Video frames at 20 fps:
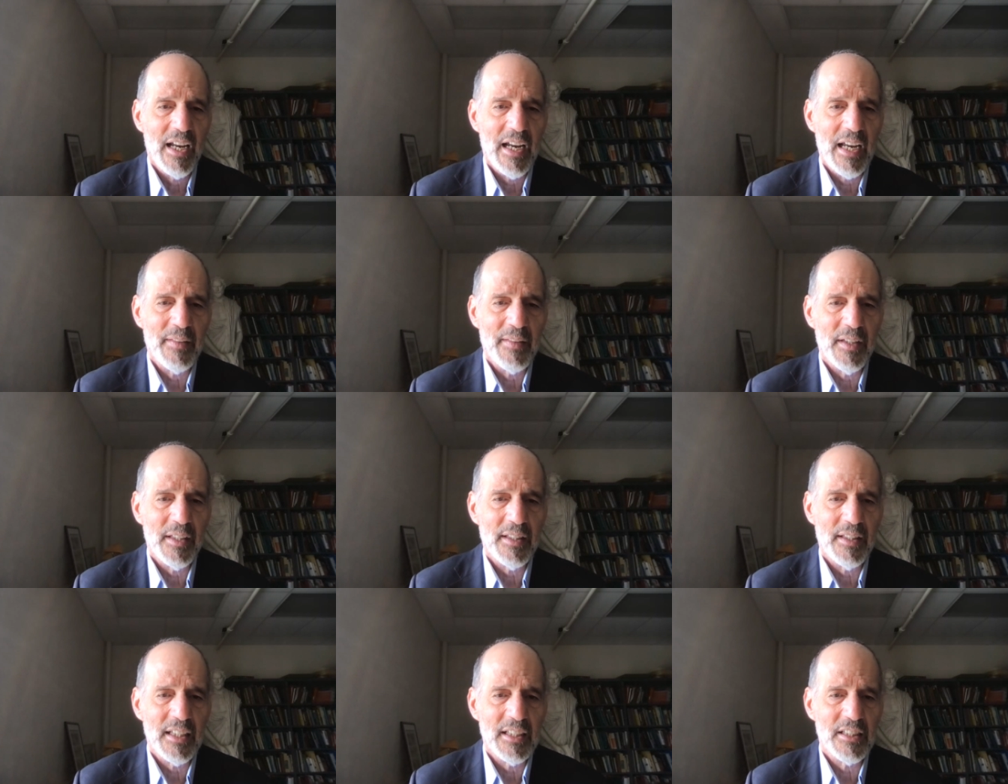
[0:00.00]
And
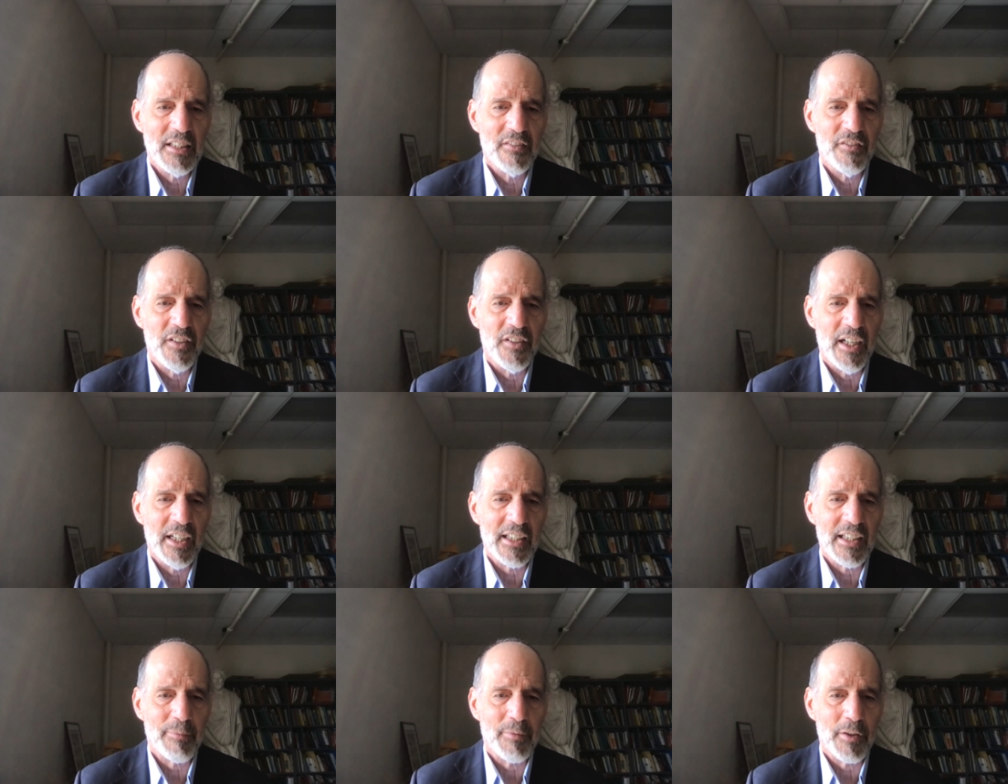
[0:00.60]
then they
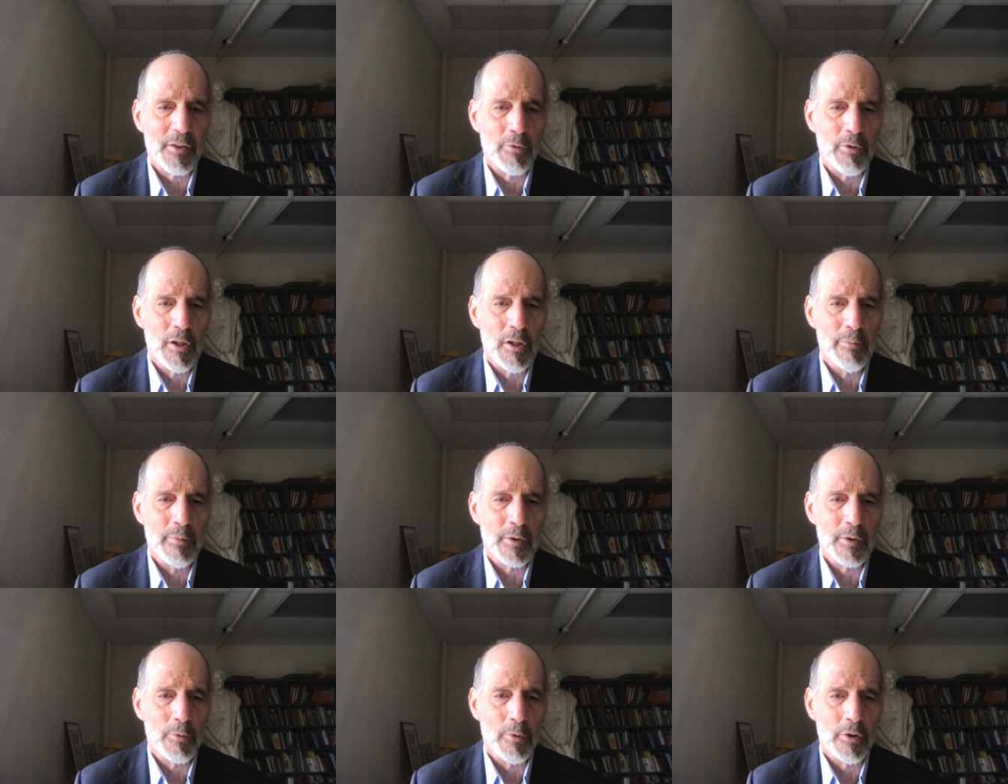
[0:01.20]
divide up the
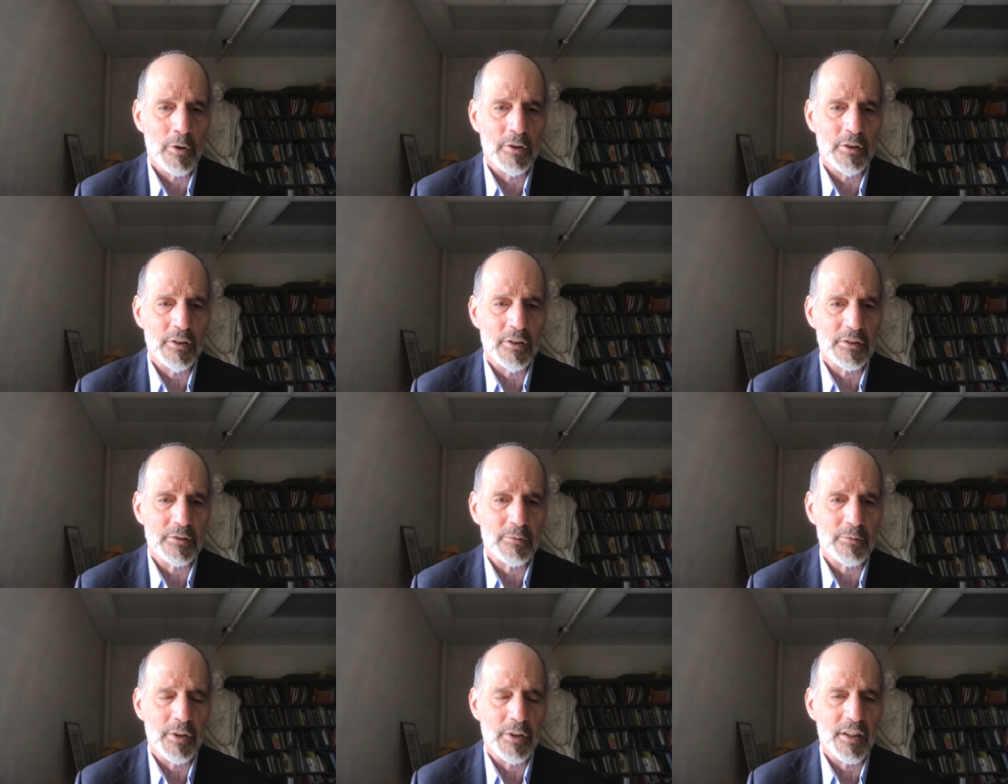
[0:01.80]
Roman
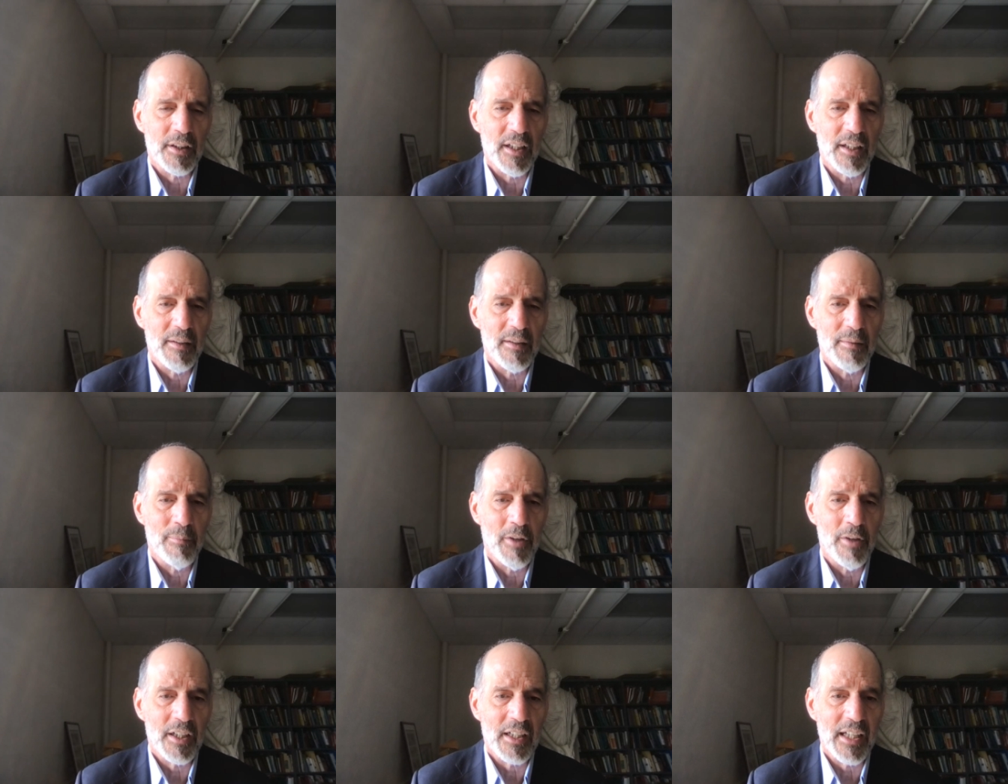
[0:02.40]
world, with
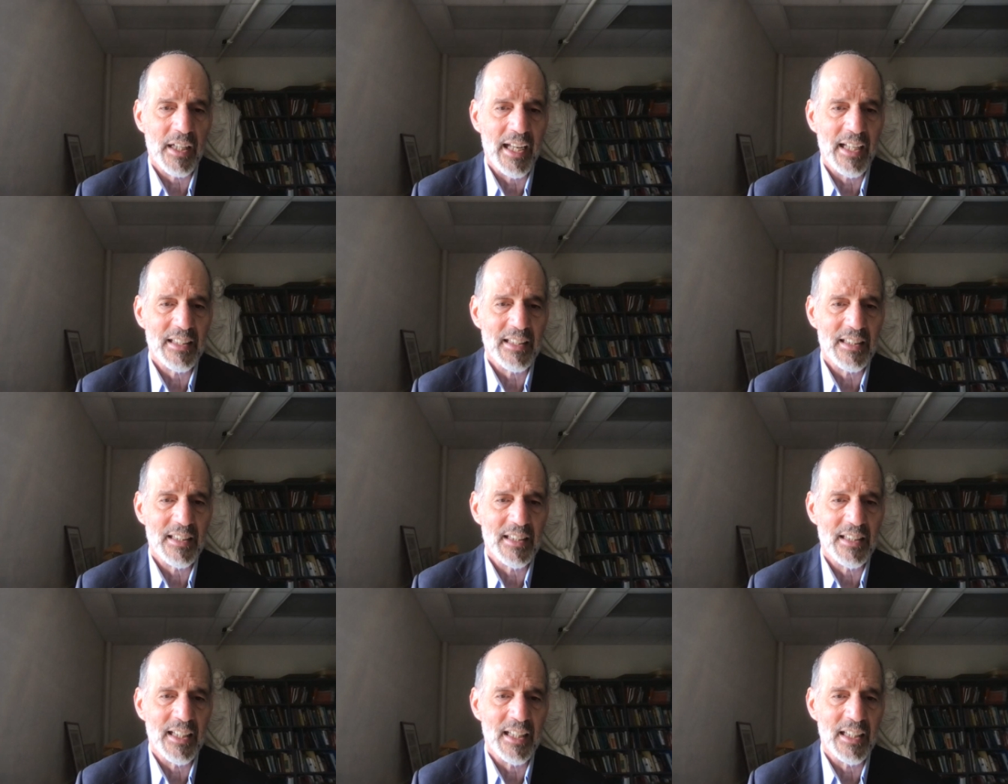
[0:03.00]
Mark
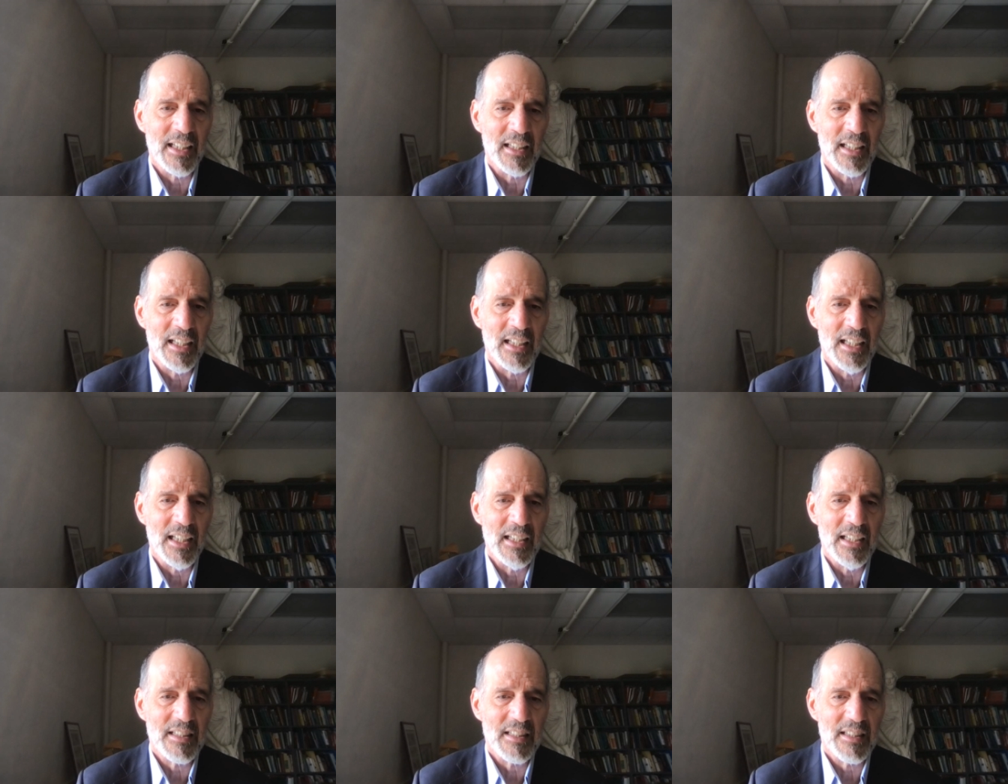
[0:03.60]
Antony getting the
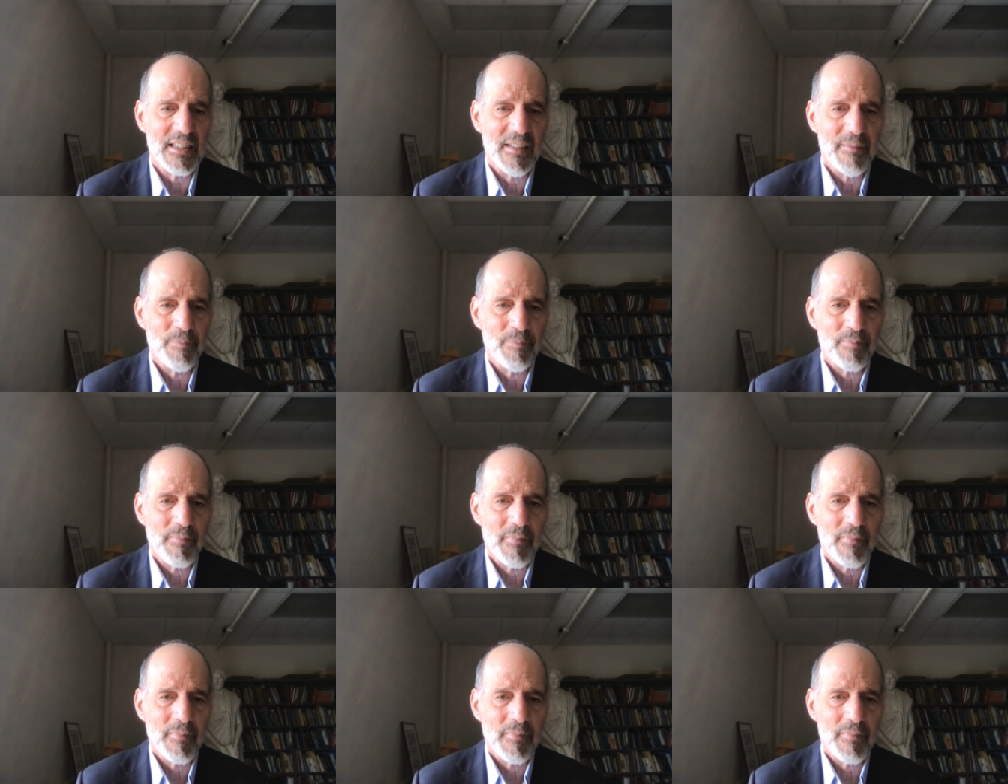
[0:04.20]
east,